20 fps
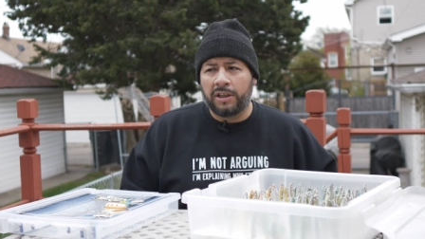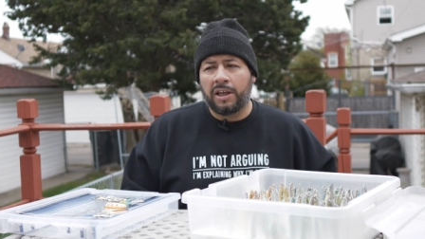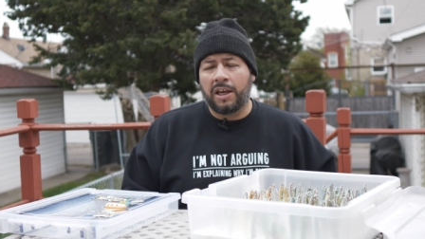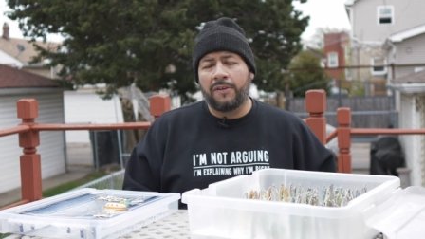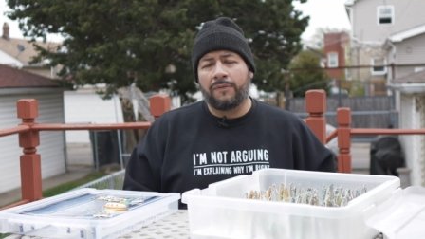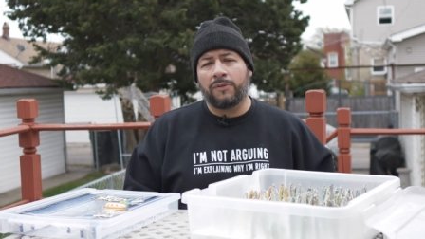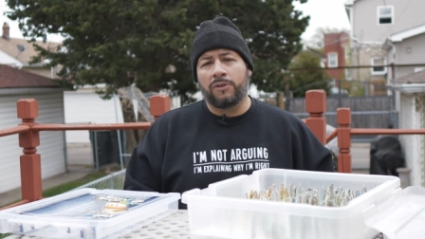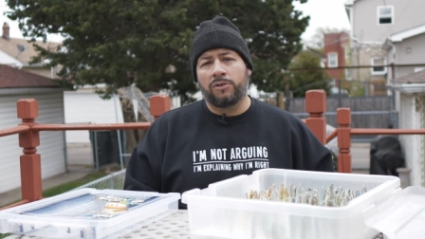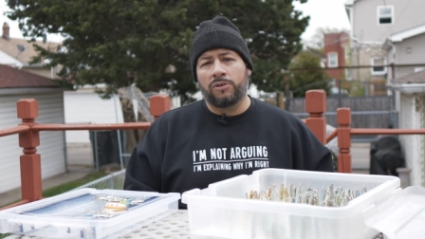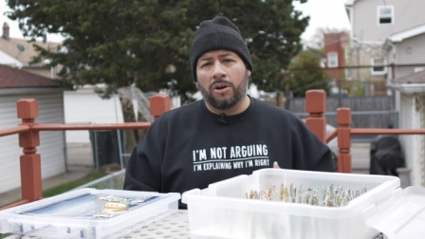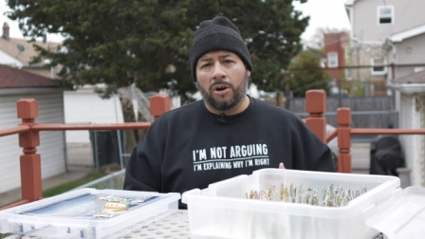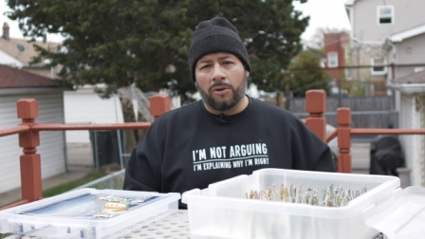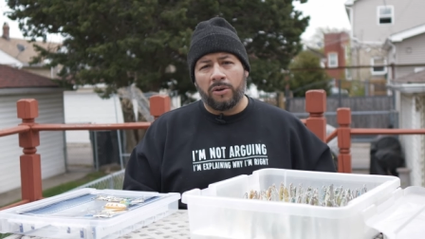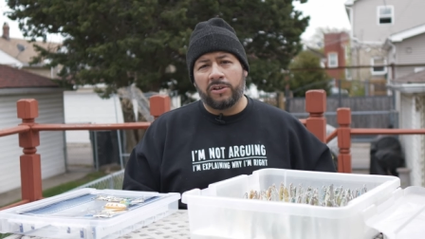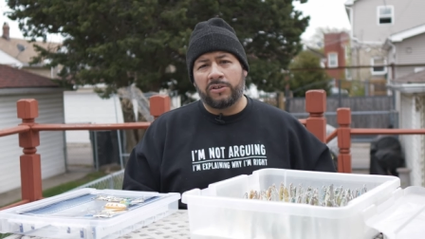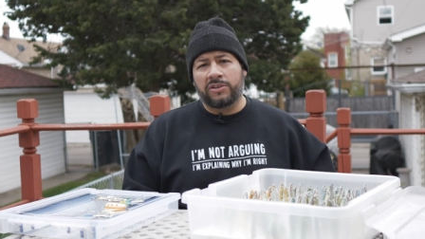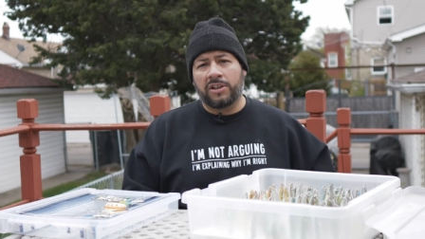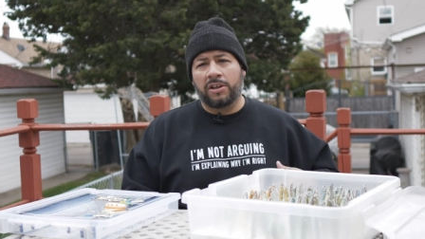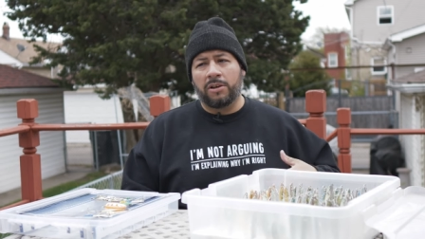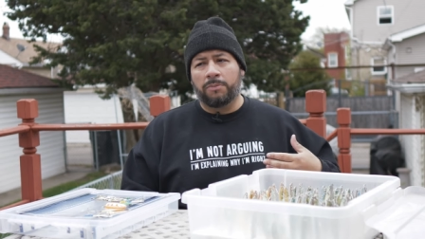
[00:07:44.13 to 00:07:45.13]
If you
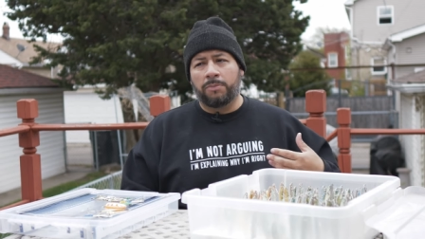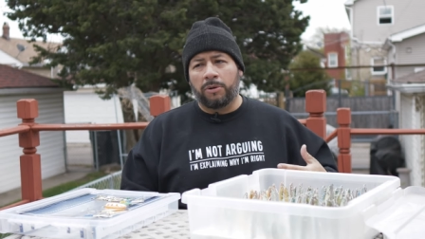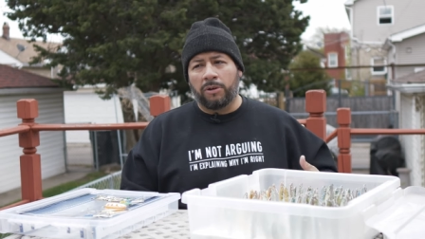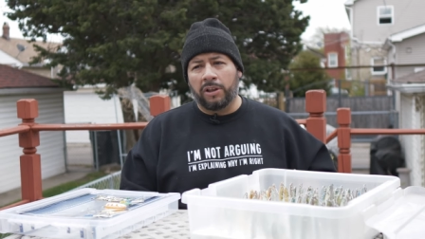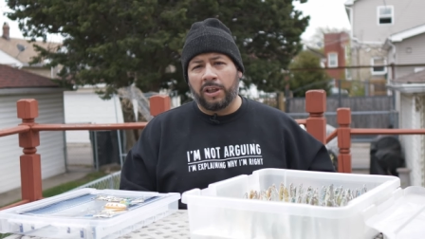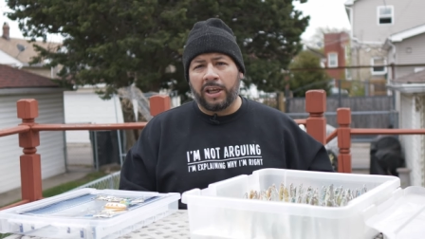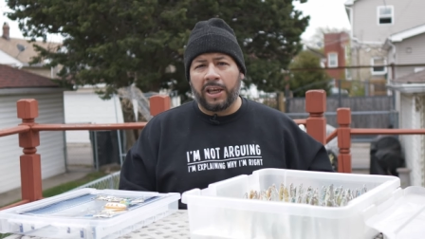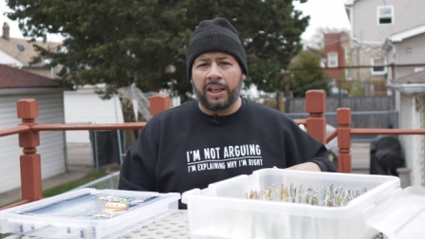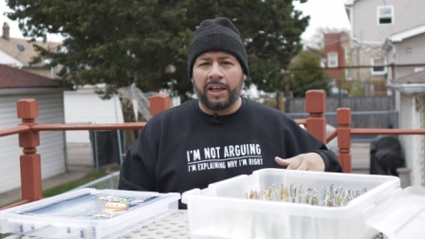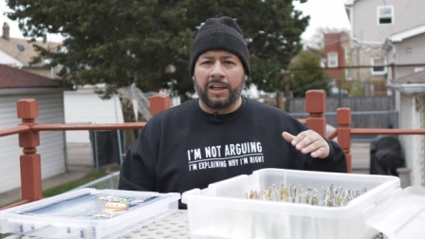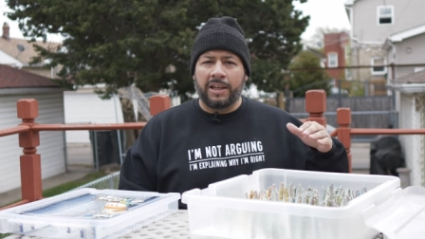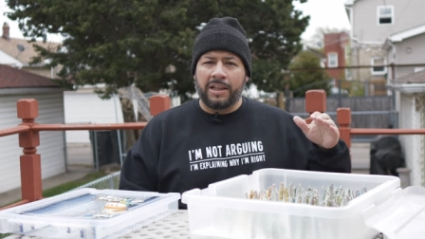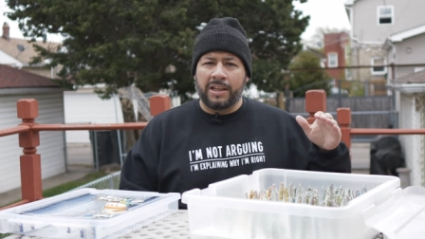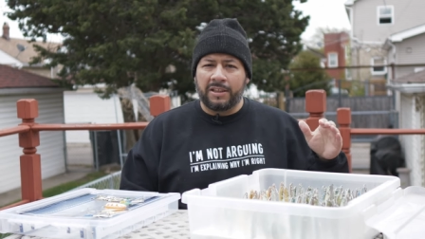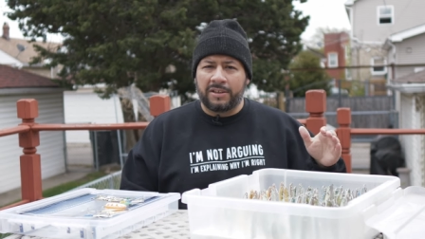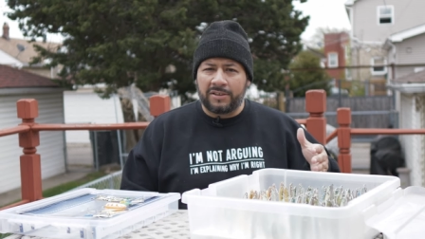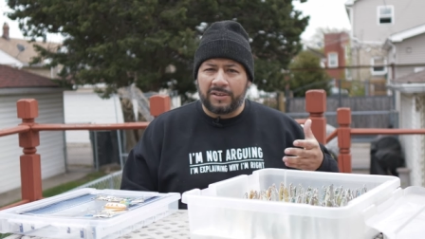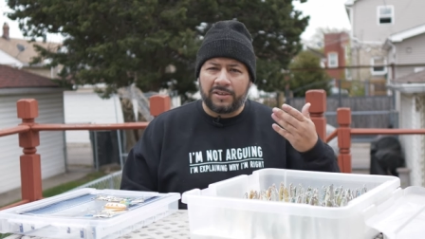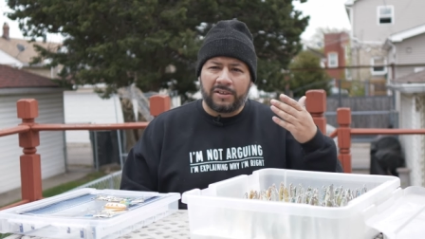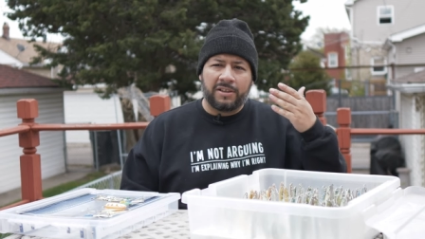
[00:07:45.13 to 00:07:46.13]
notice that you're pulling it and
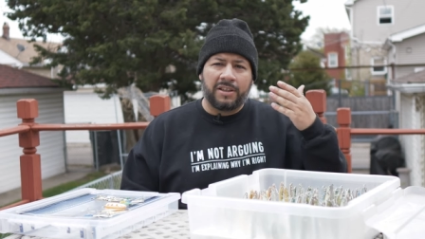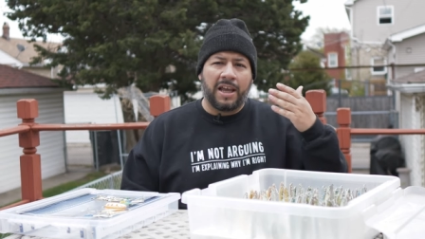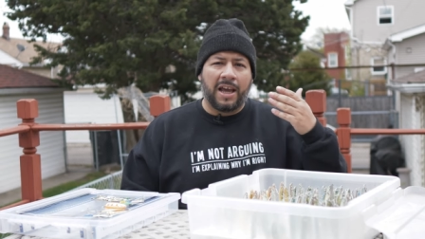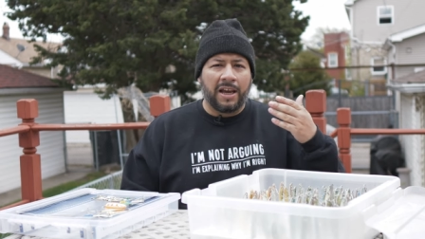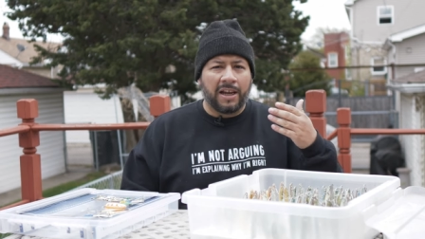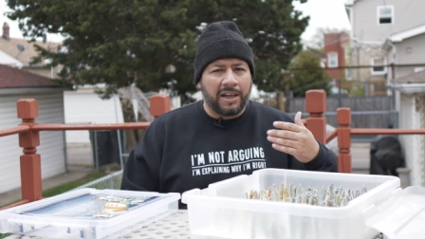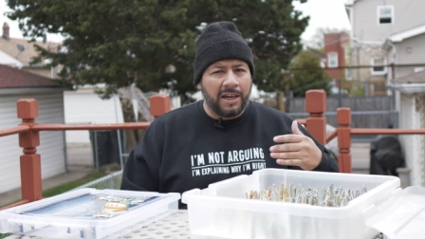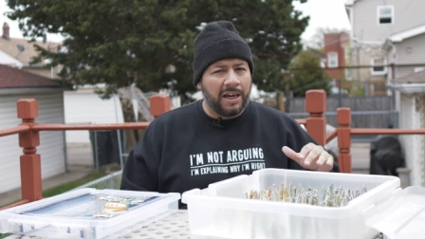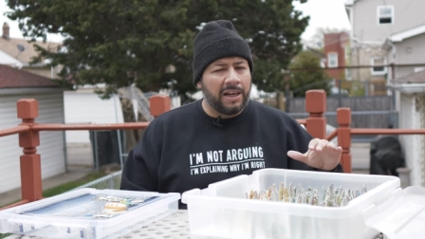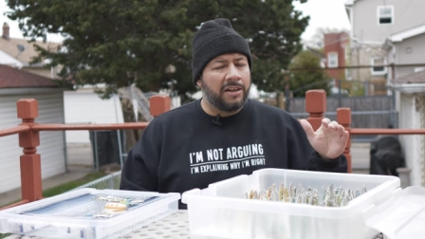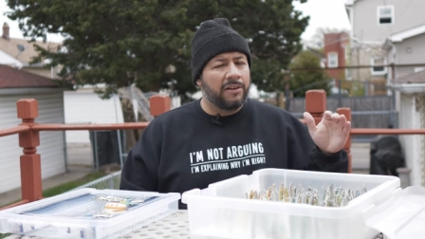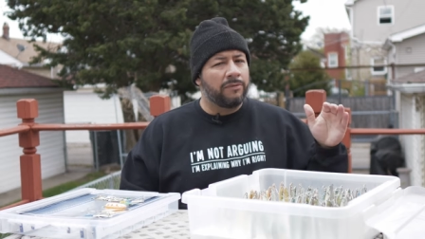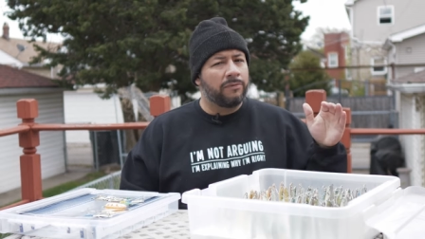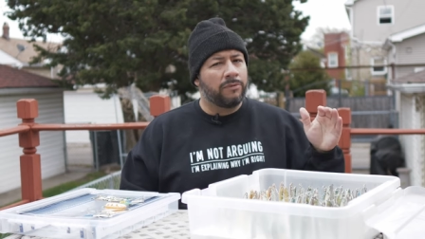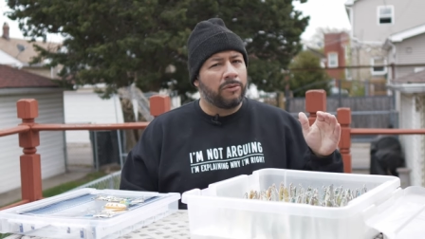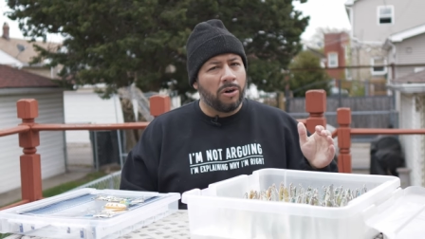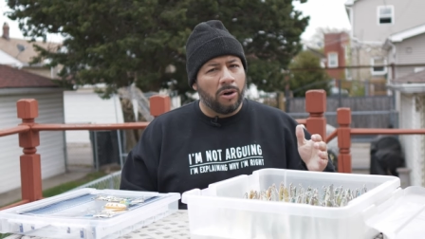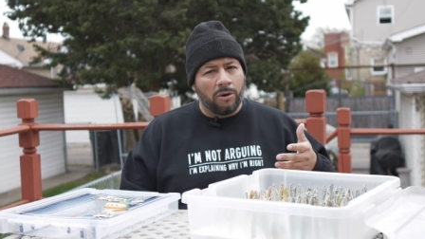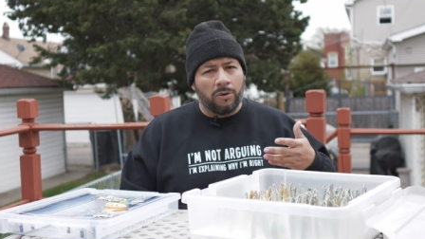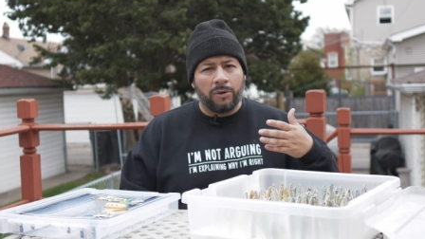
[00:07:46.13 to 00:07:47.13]
it's not kind
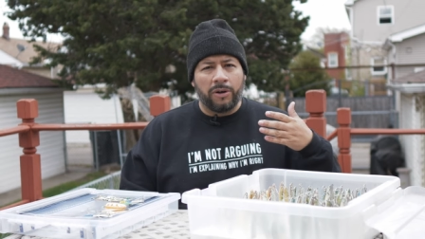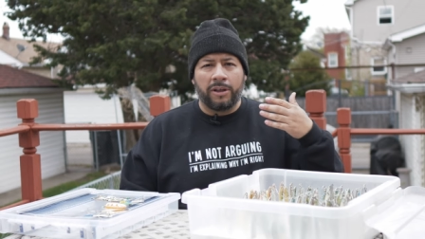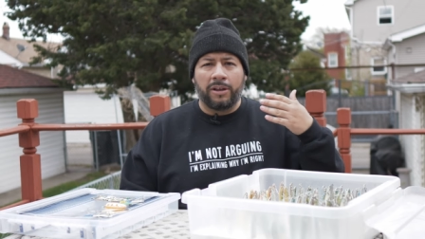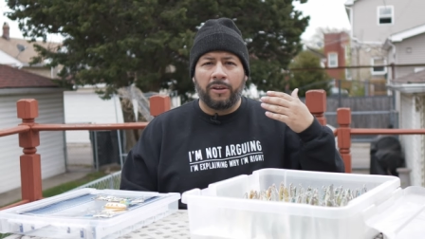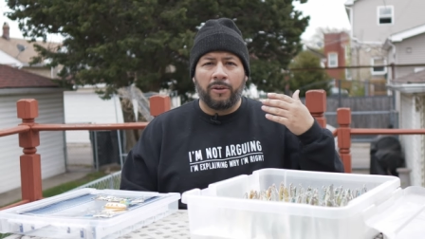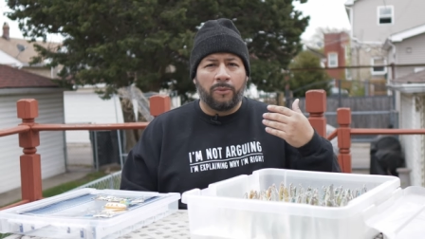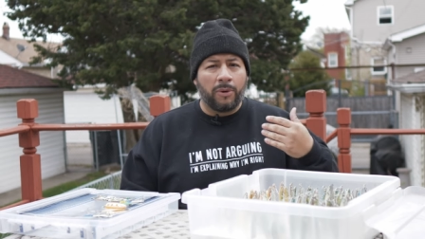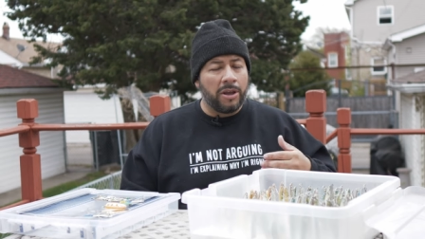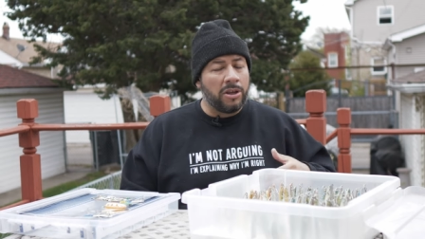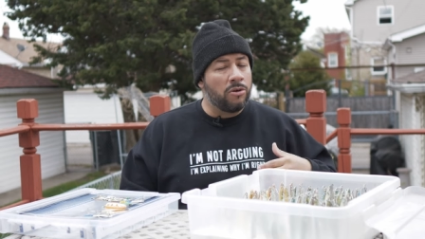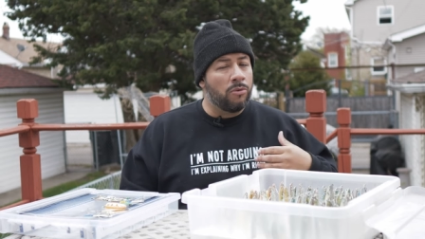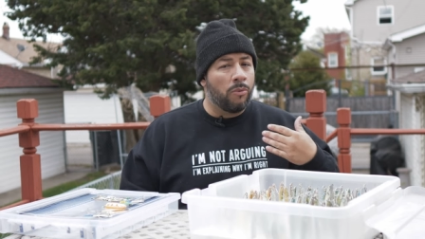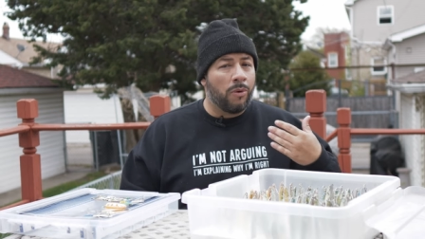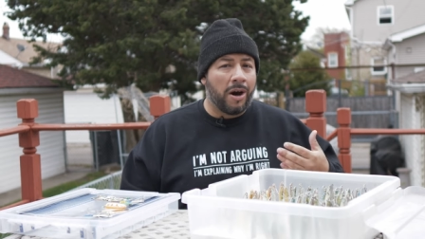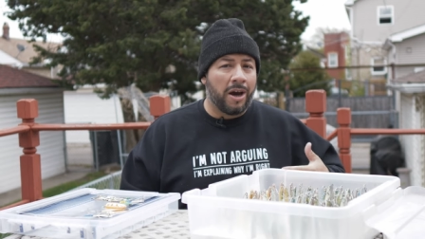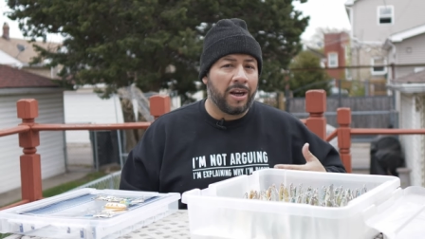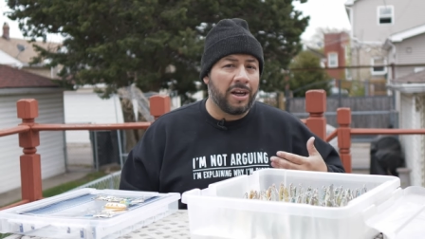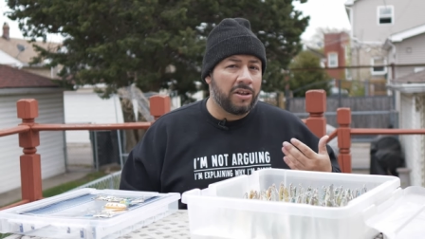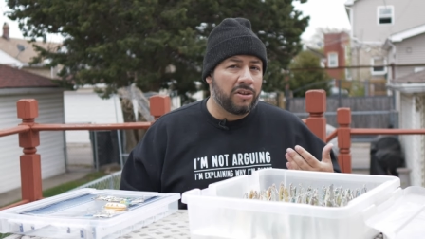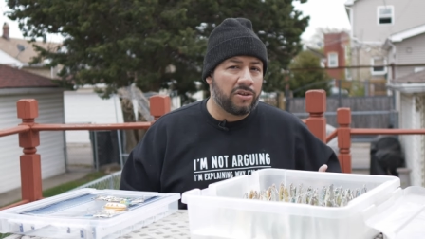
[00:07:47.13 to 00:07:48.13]
of going the way you
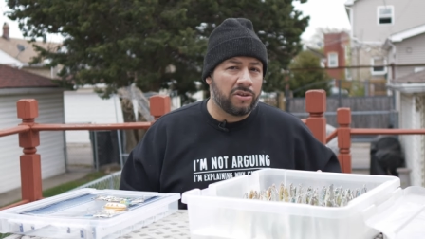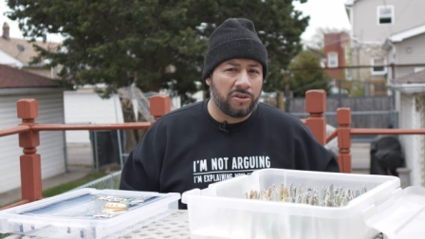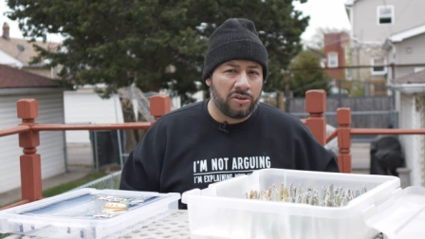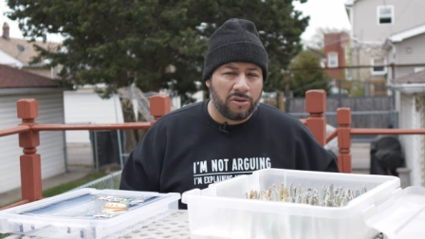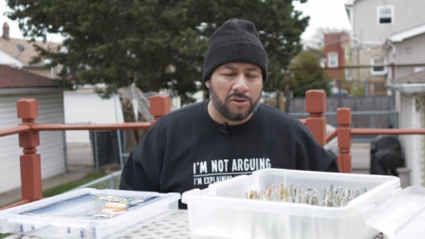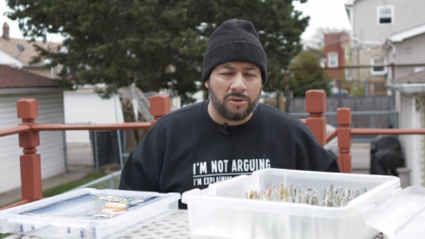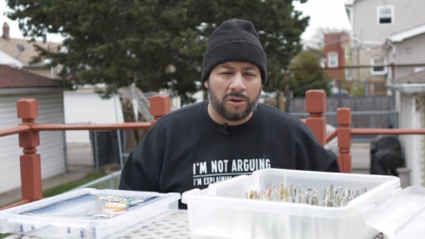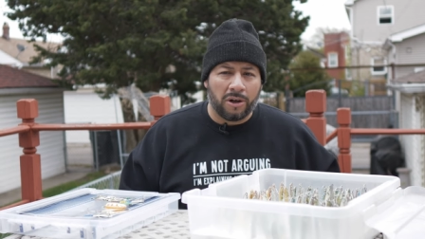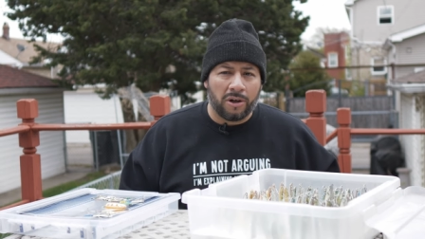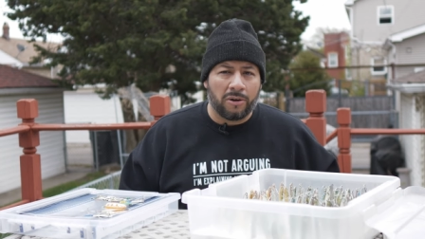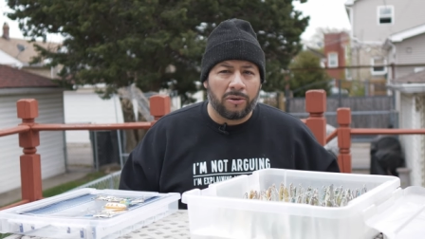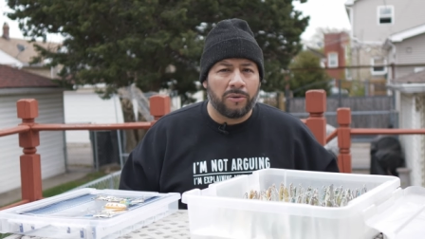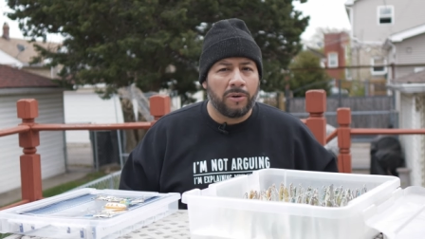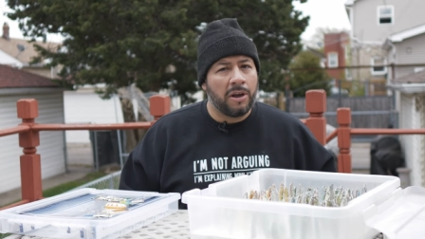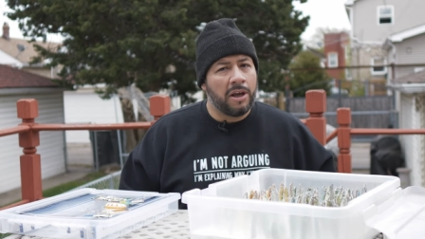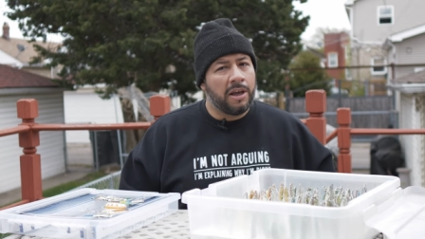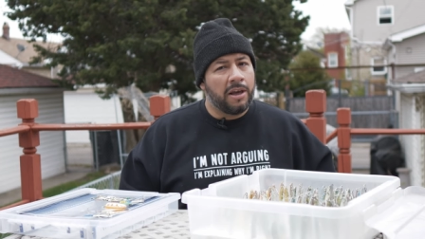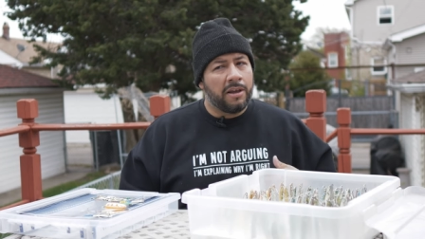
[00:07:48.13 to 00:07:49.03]
want it to go,